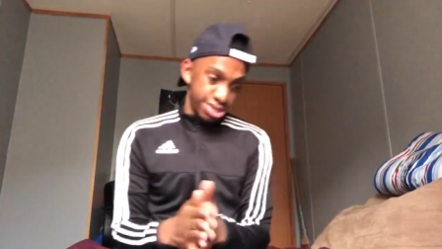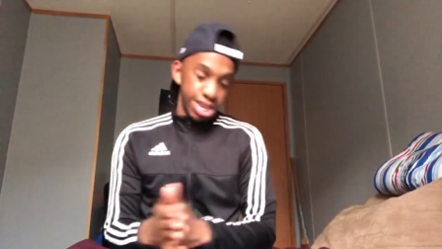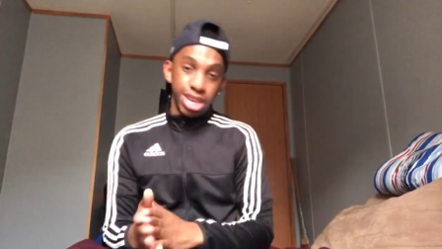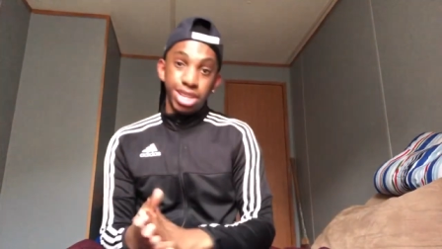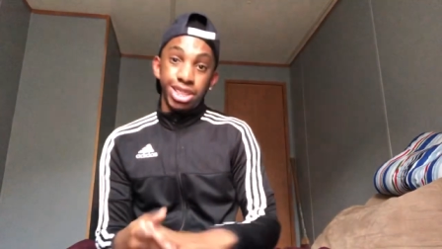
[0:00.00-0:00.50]

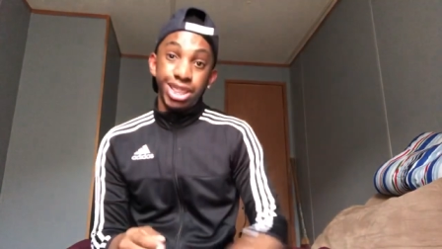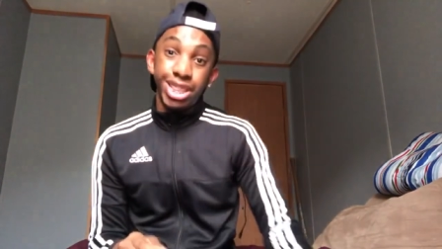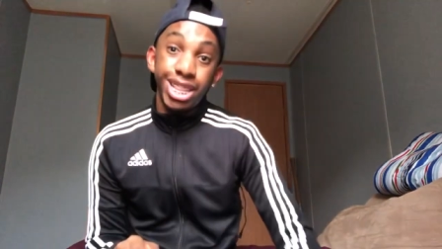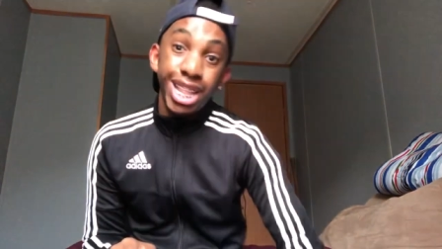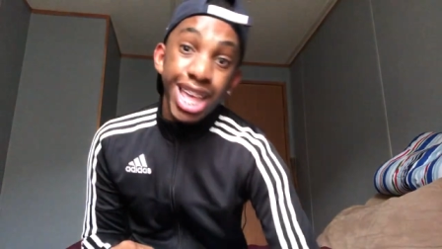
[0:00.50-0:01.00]
And
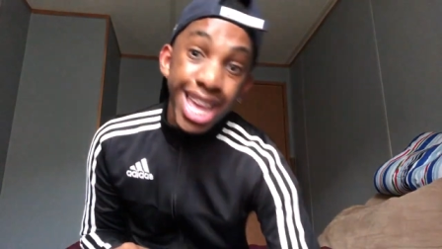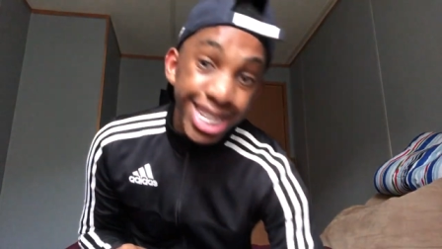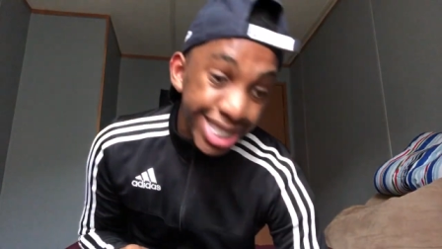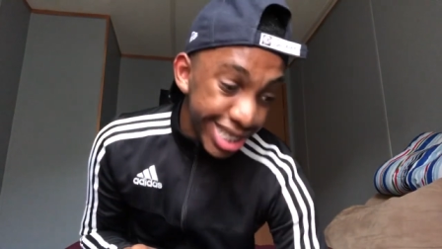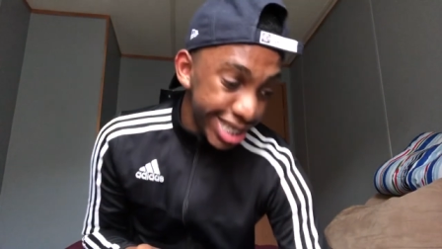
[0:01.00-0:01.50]

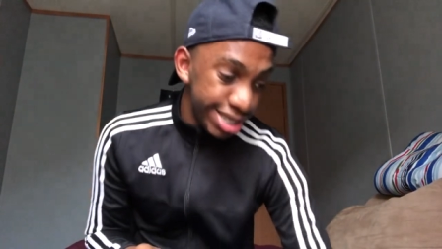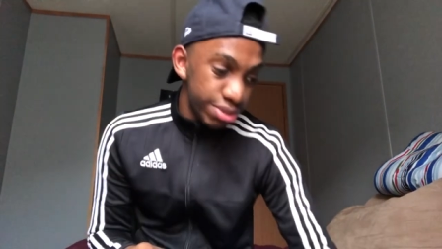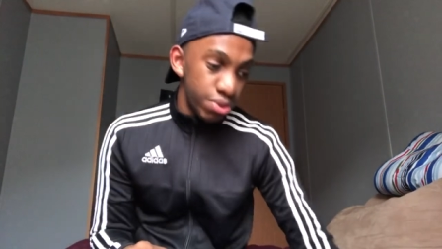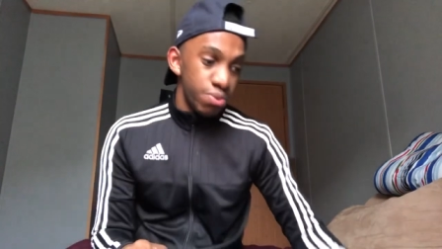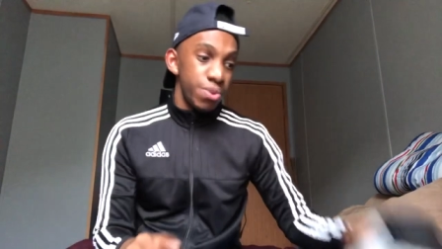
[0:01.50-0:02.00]
lastly,
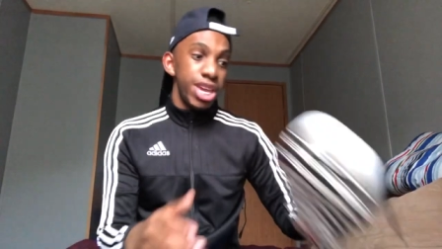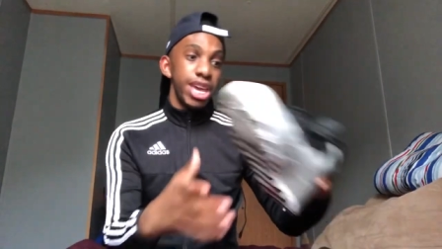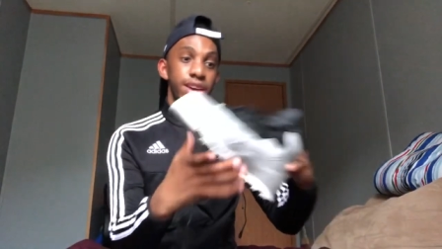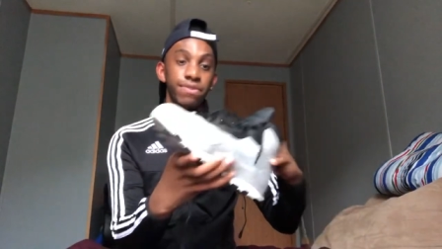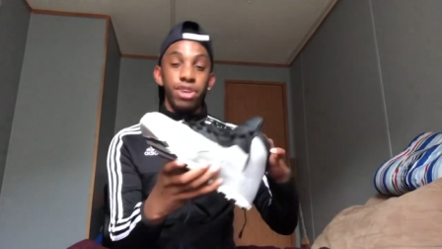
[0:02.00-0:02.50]
we
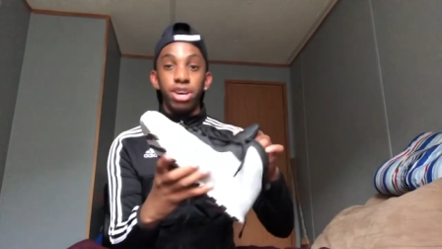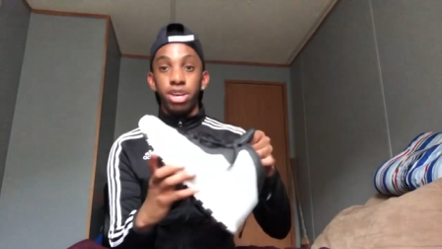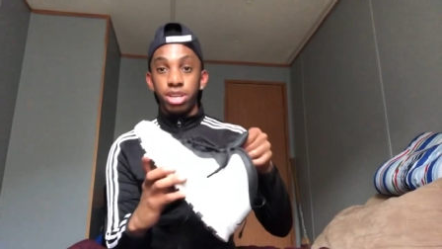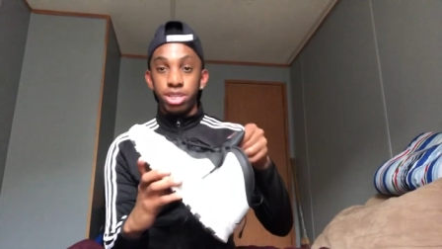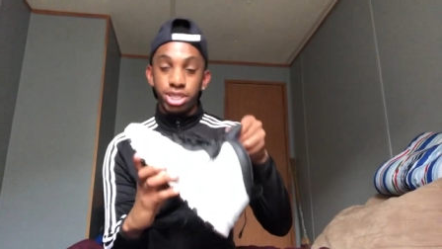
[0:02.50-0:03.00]
have the
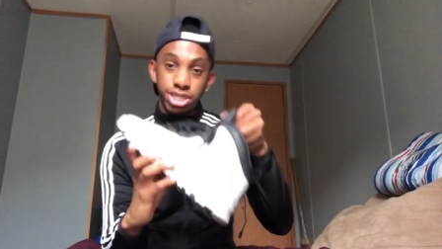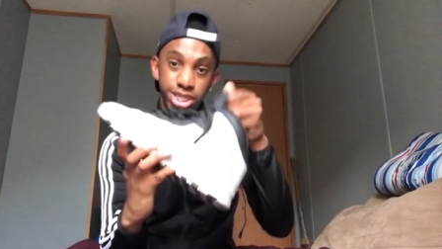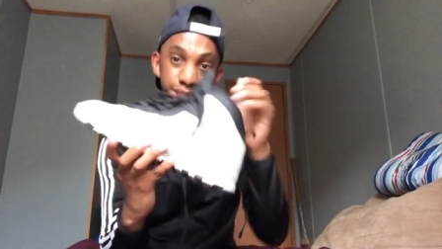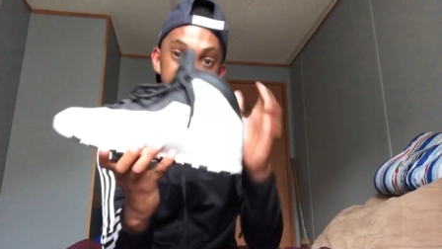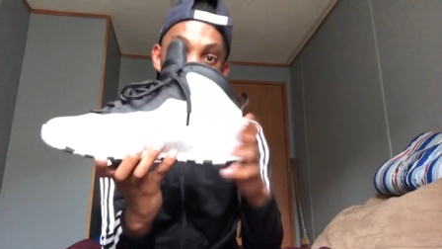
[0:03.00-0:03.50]
huh,
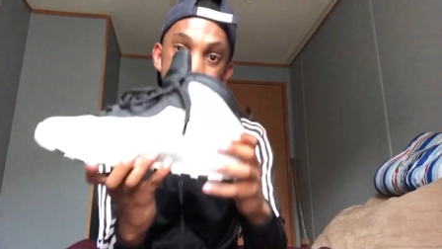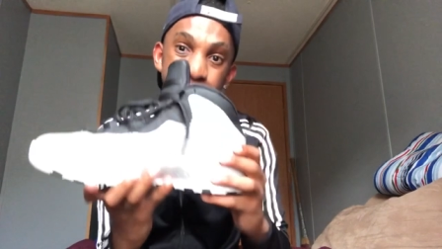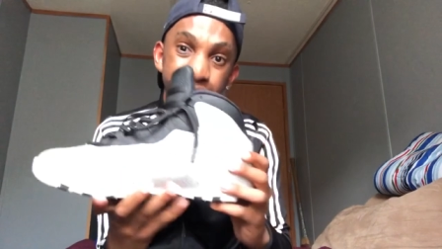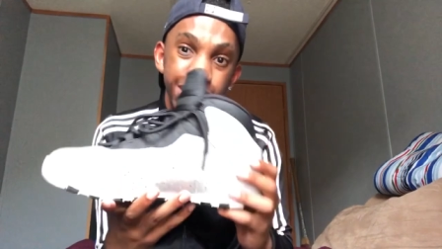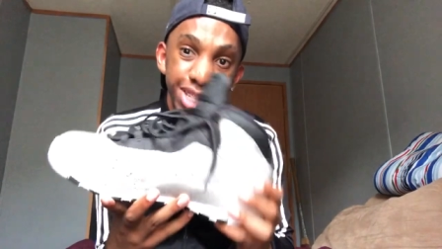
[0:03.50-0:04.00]
cement
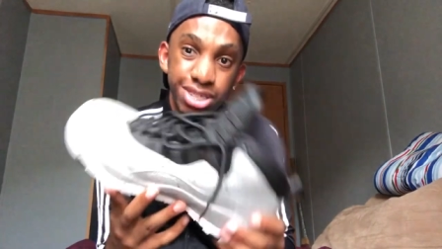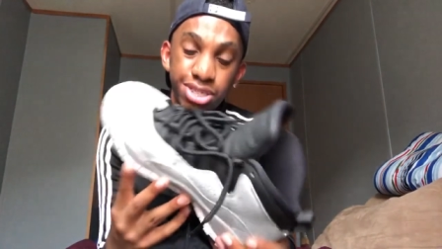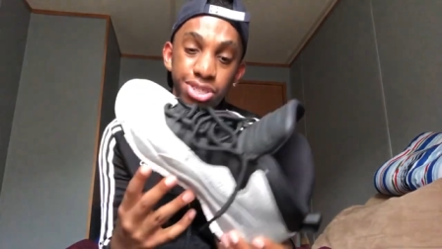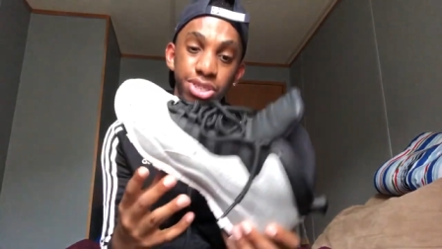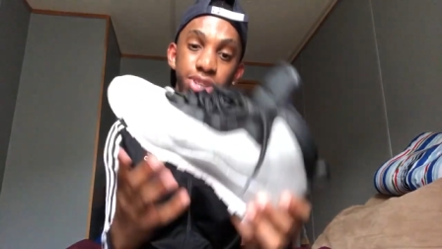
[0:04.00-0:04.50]

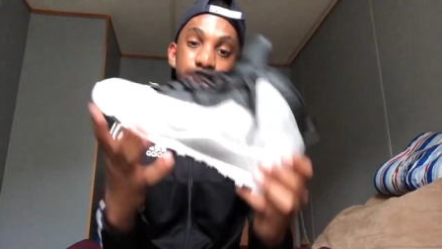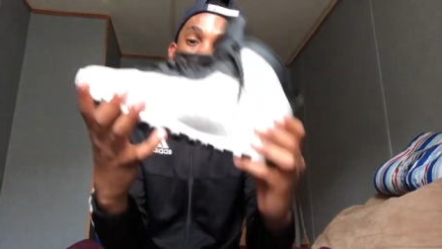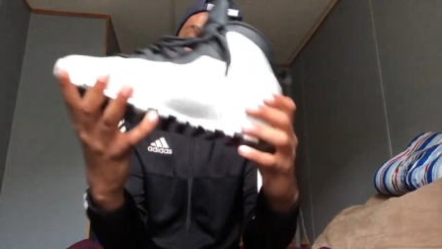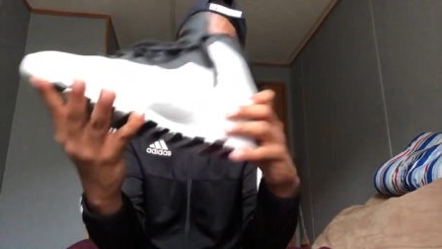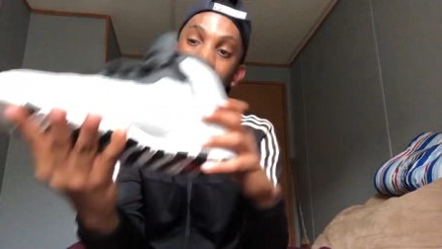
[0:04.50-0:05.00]
10s.
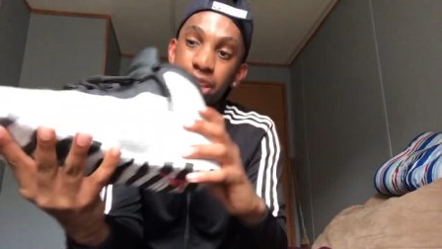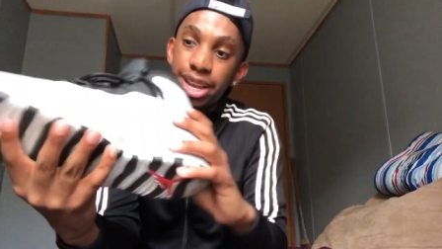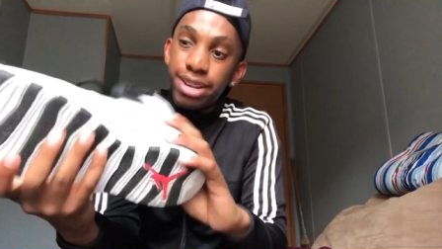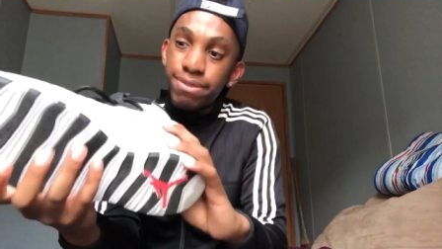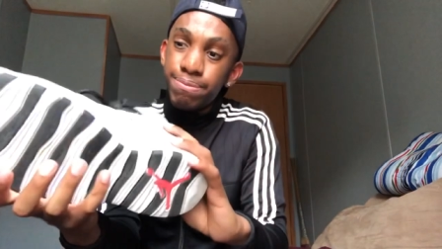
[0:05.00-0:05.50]

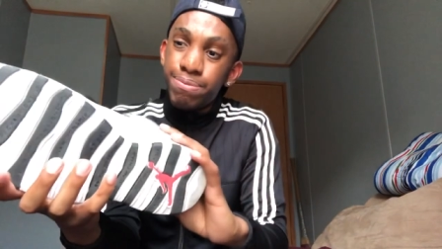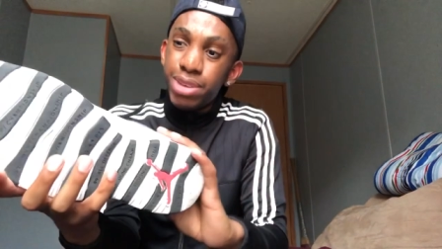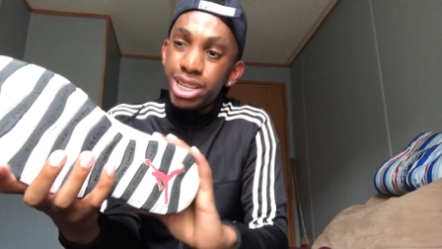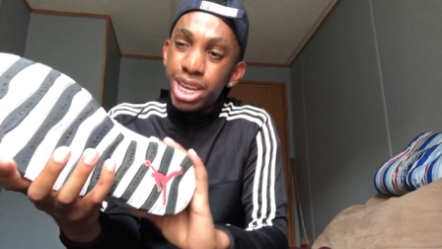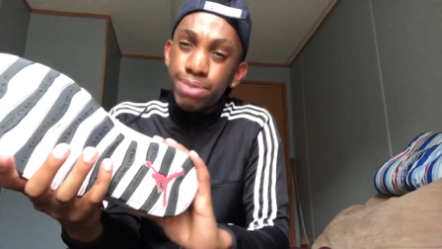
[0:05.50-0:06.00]
Every,
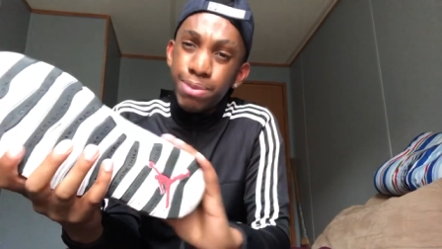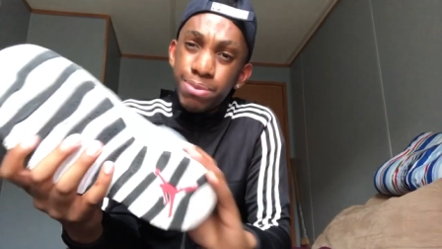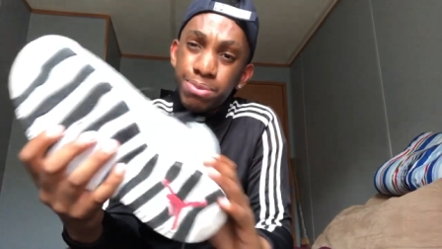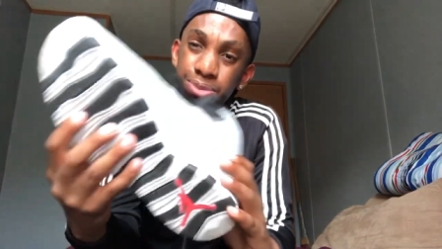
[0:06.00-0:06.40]
a lot of people